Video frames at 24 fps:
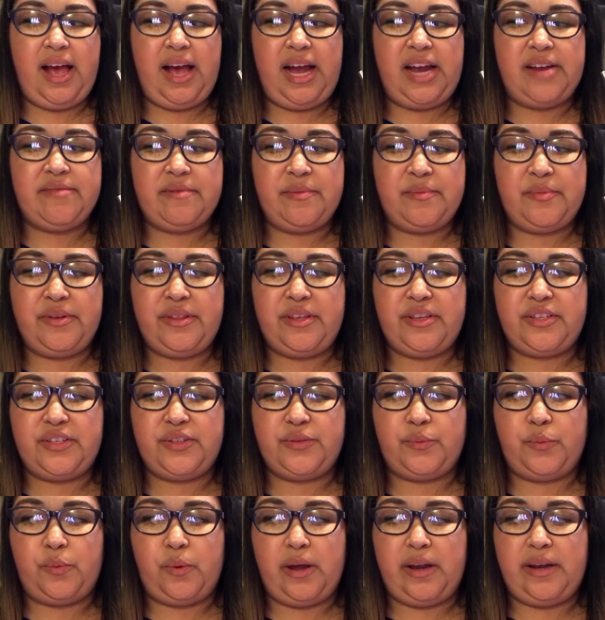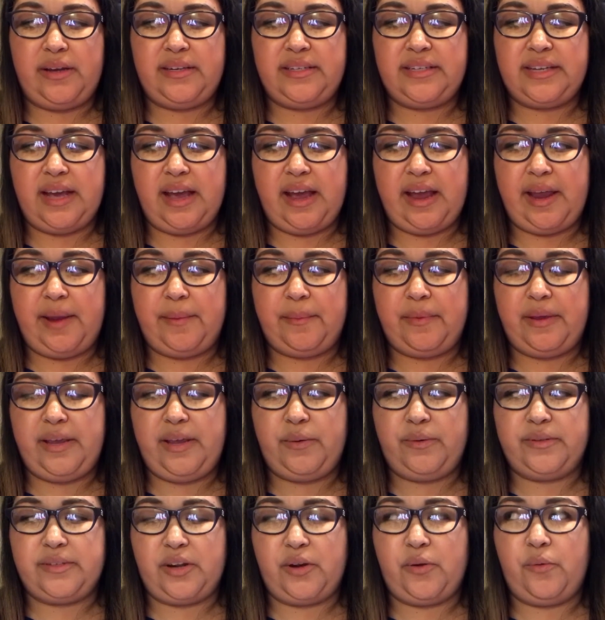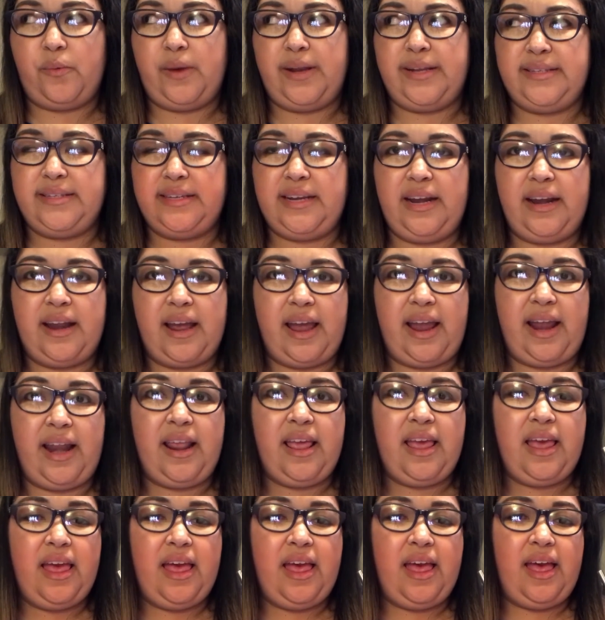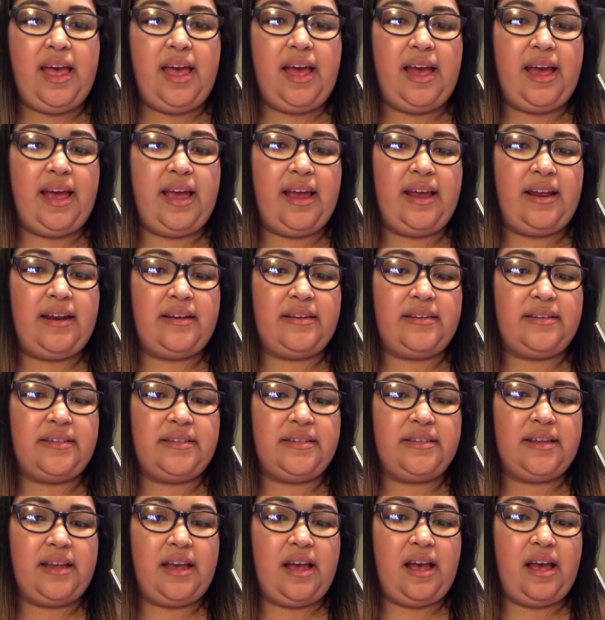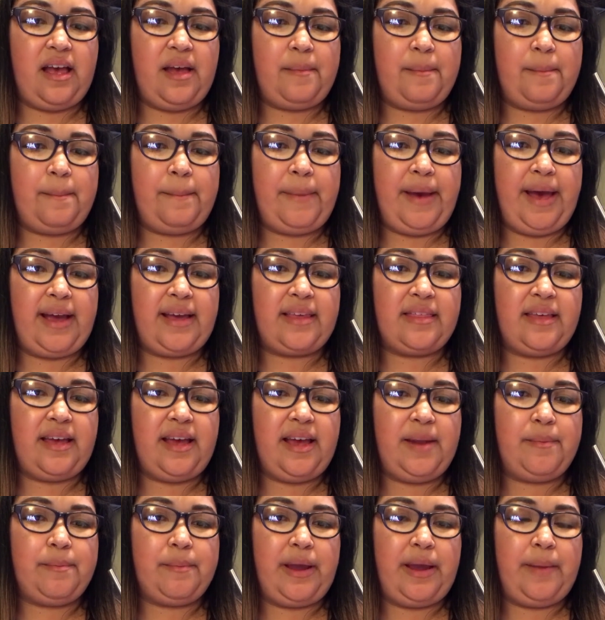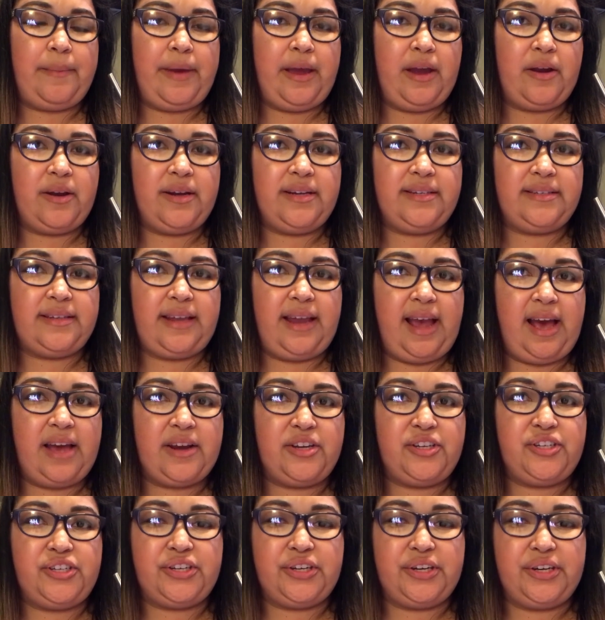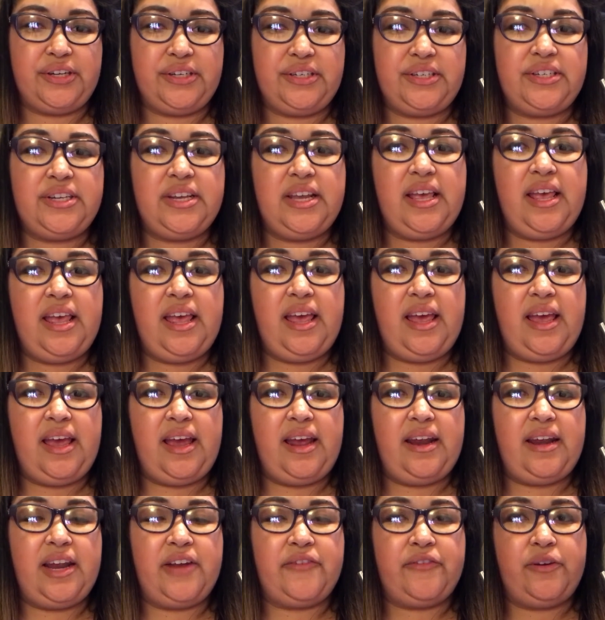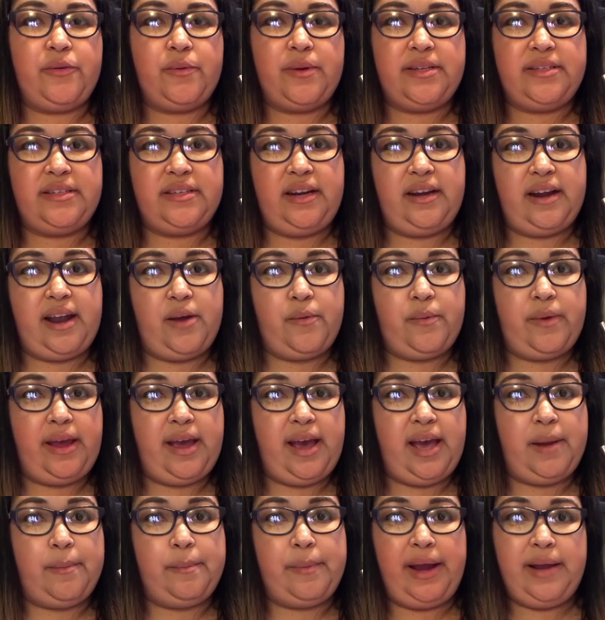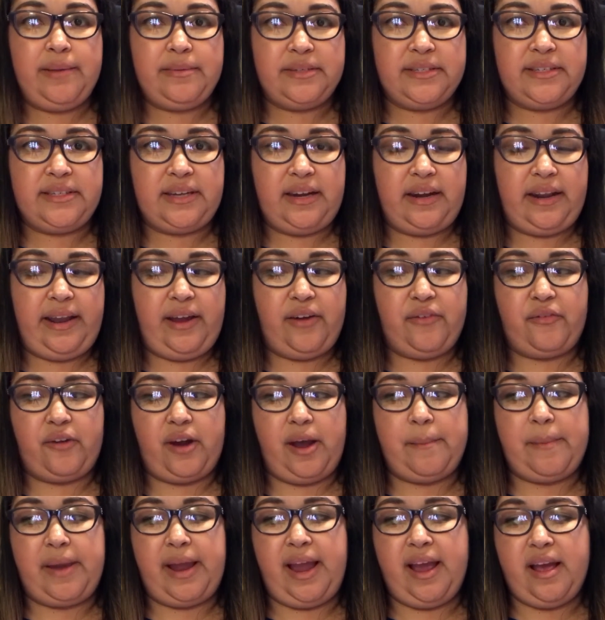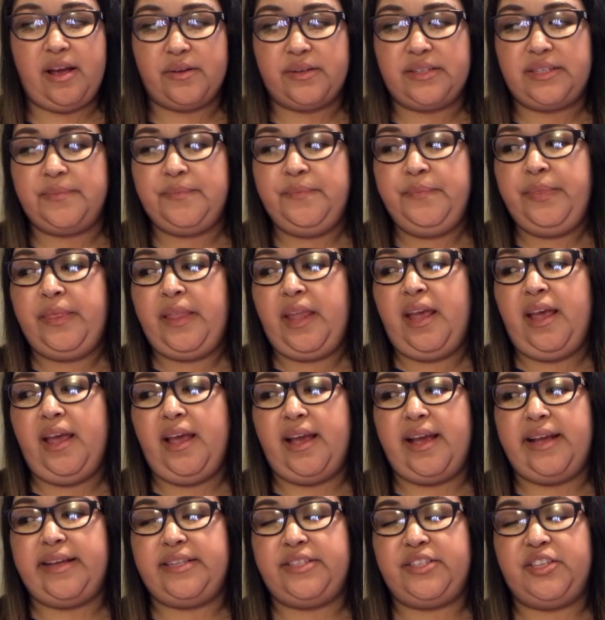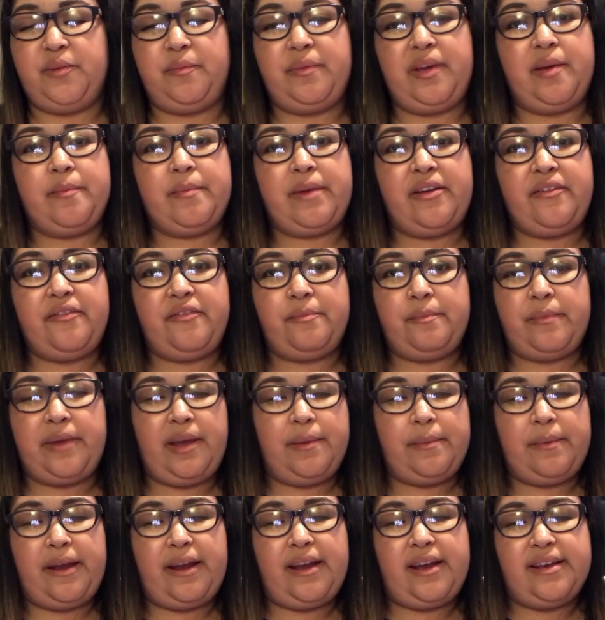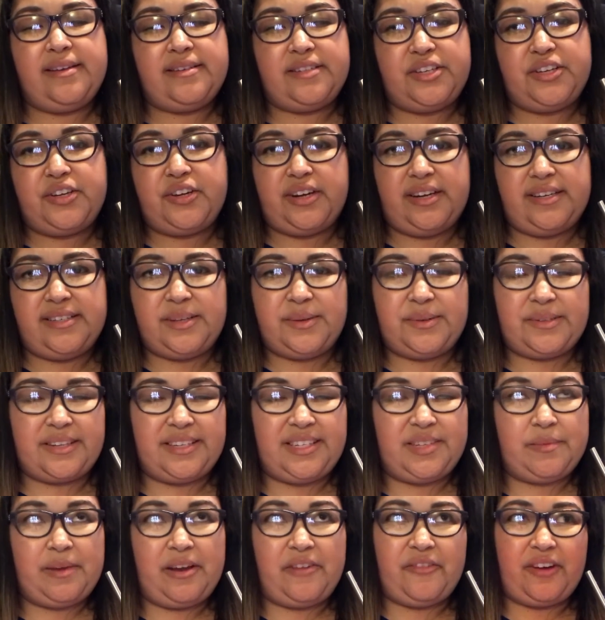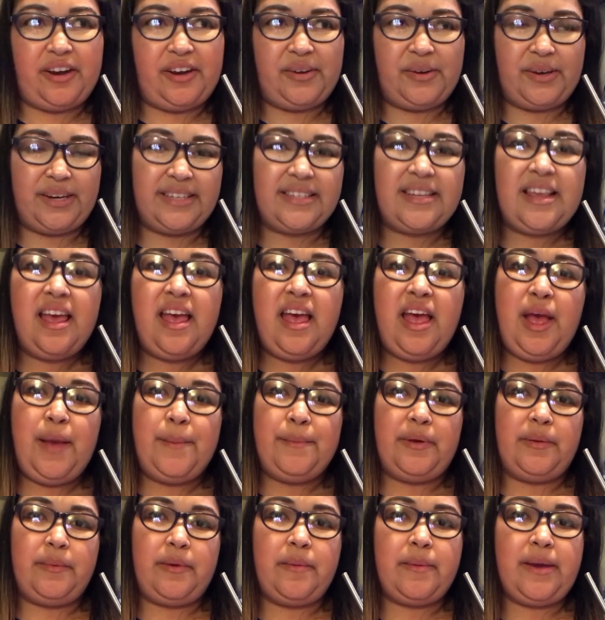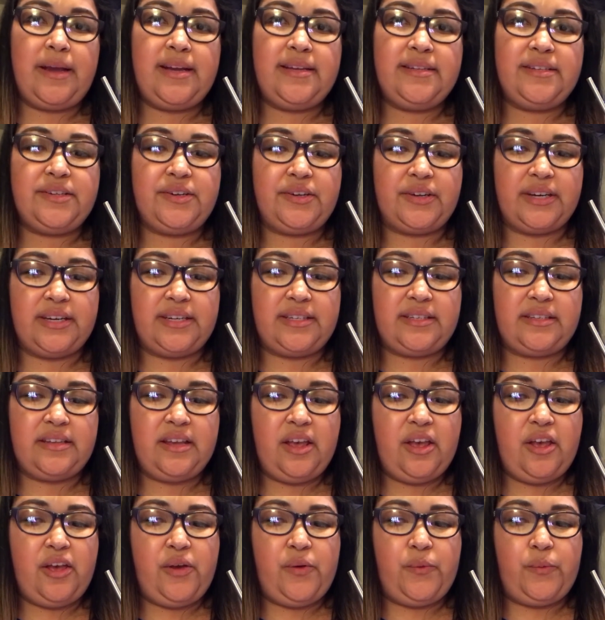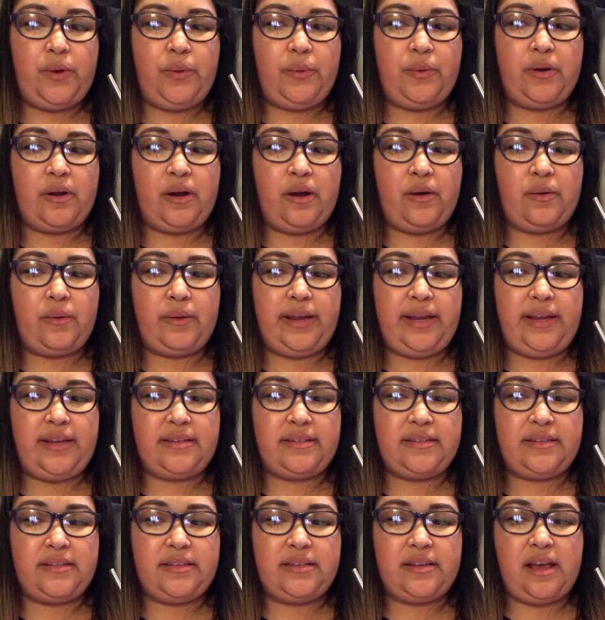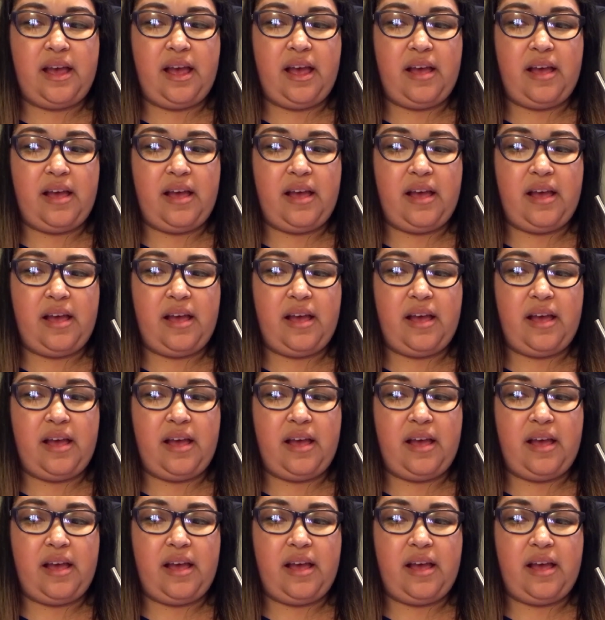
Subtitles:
I remember this one time, it was on a Wednesday night, and back then my parents, they had a church, and every Wednesday night we had Bible study over at my house. And so me and my cousin Chris, I was gonna say my friend Chris, but me and my cousin Chris, we would always